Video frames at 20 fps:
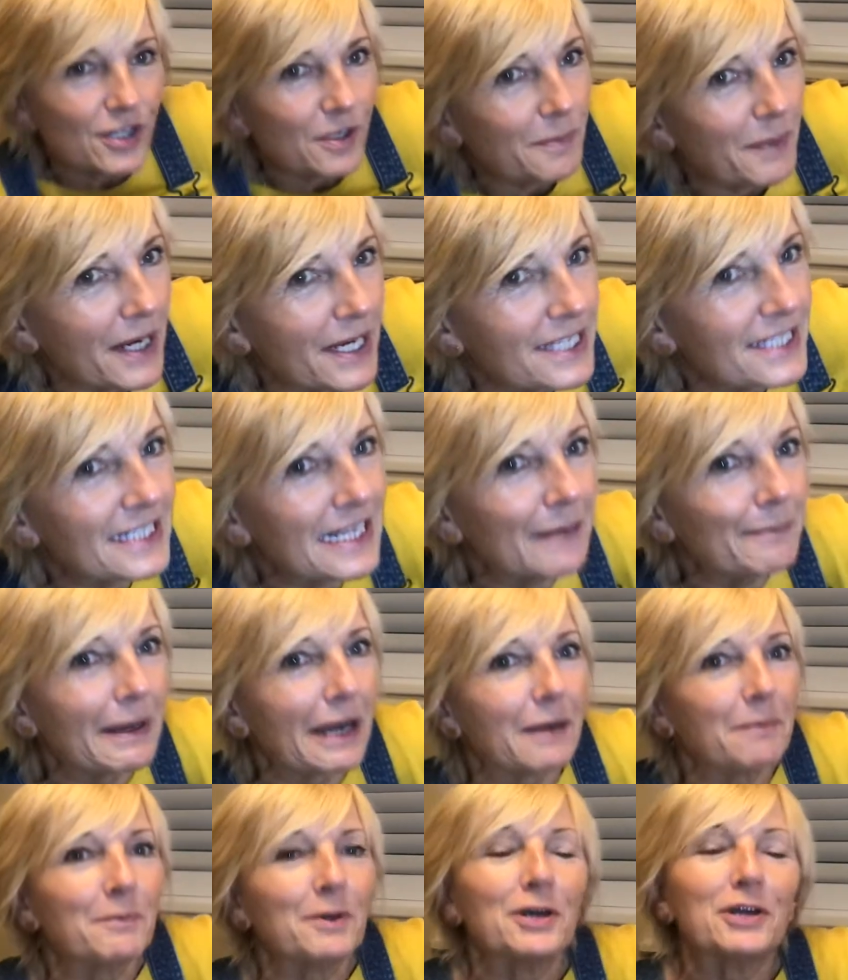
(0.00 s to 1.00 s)
by
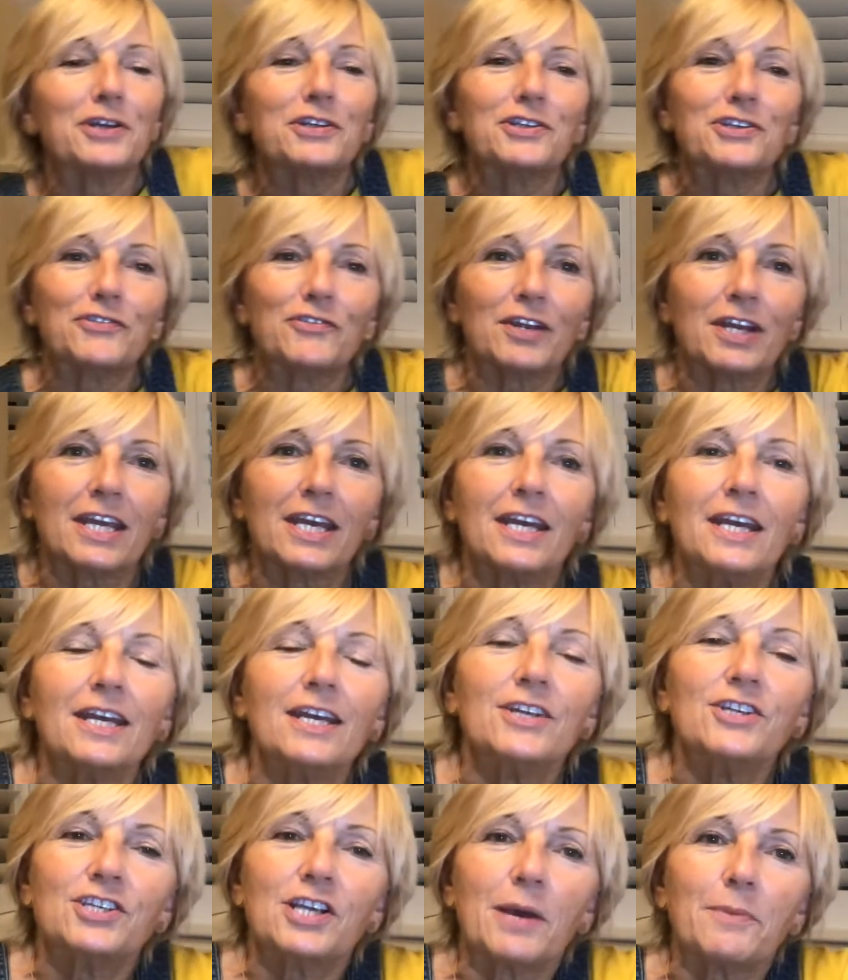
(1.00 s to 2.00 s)
Murtry,
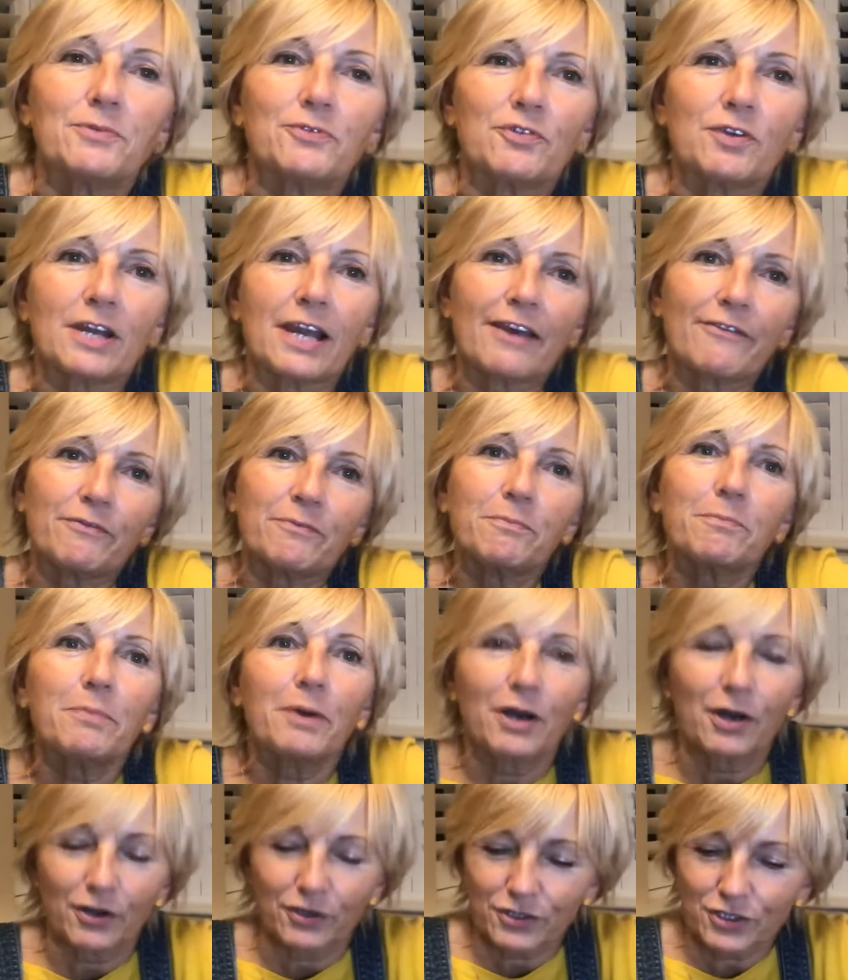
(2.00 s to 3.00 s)
Chapter 11,
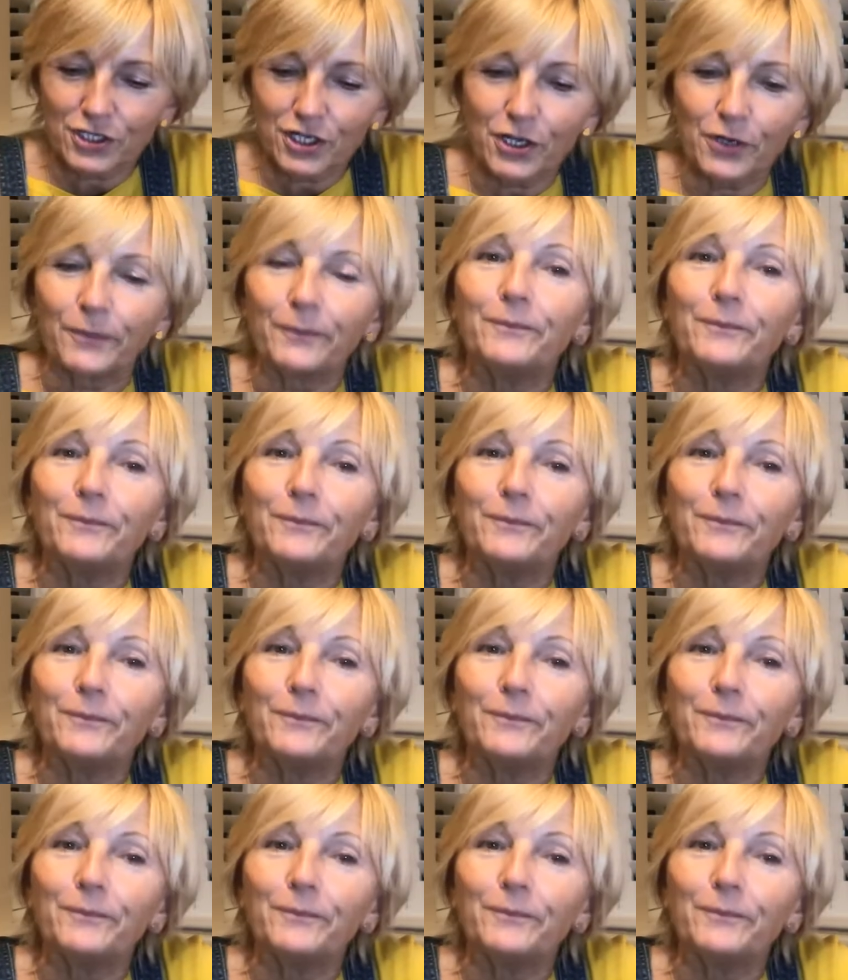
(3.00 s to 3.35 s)
Part 2.